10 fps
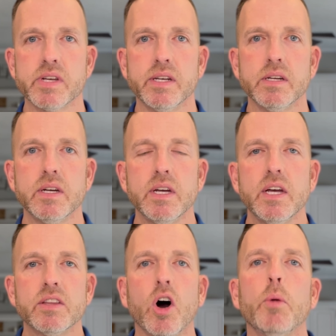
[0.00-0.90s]
And
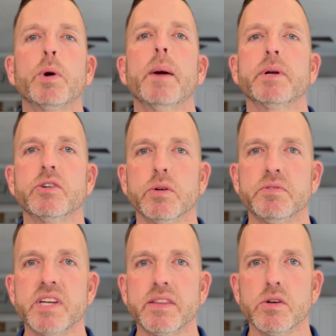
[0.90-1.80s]
the Whole Property Group
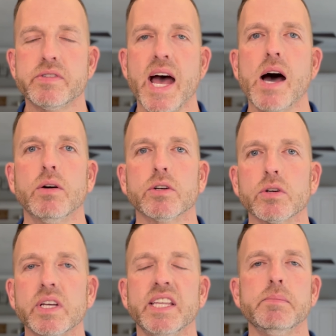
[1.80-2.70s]
set those out
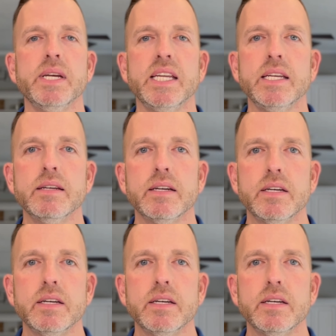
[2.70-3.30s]
early in the meeting.